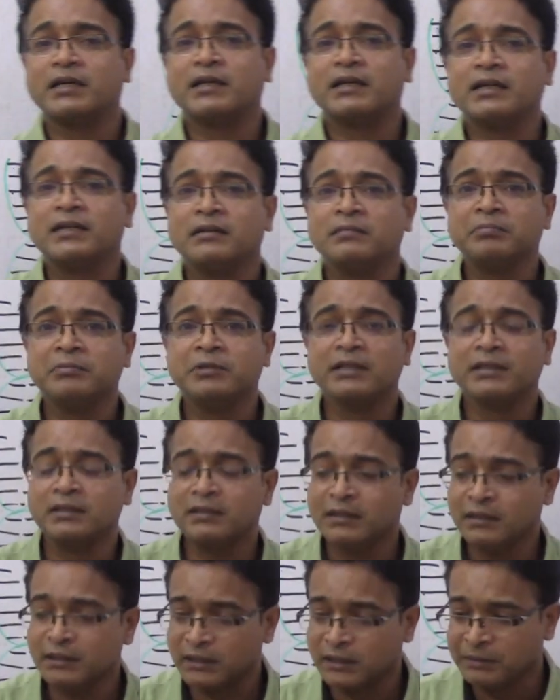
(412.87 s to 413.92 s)

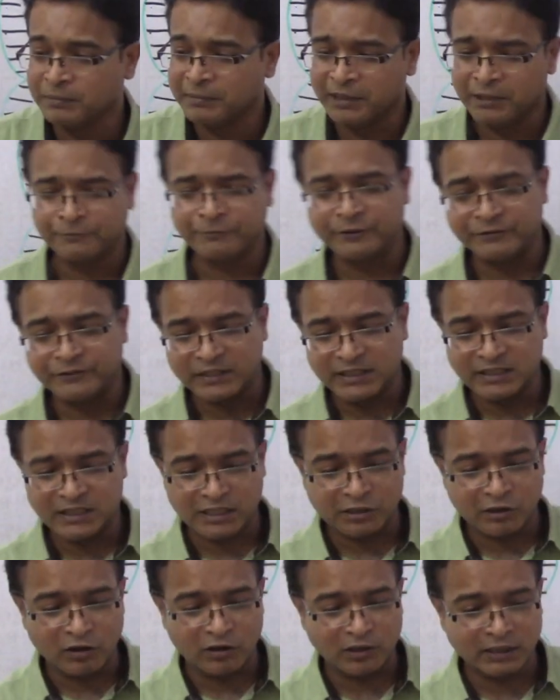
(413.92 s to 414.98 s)
in mid 50s
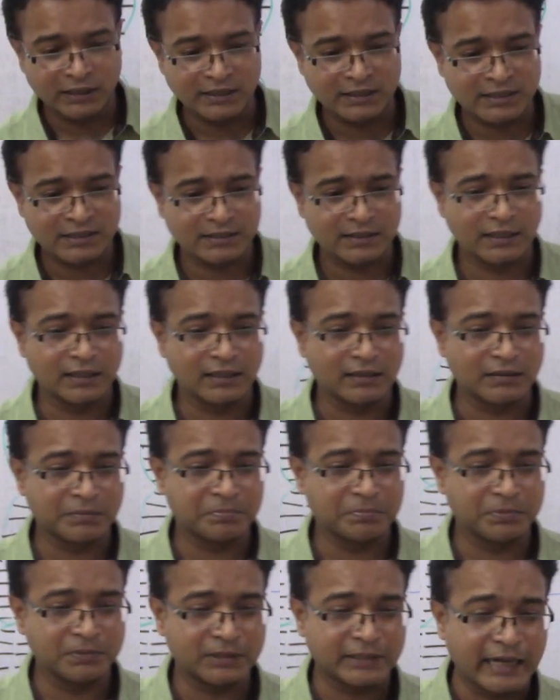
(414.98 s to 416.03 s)
and all this
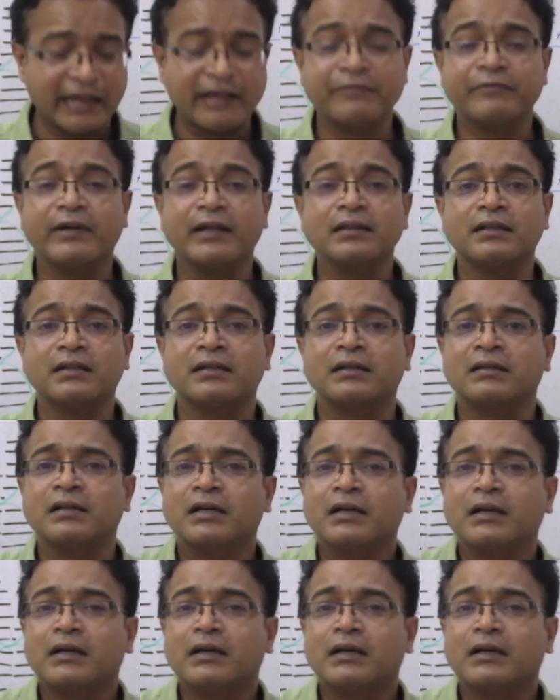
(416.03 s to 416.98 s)
time when the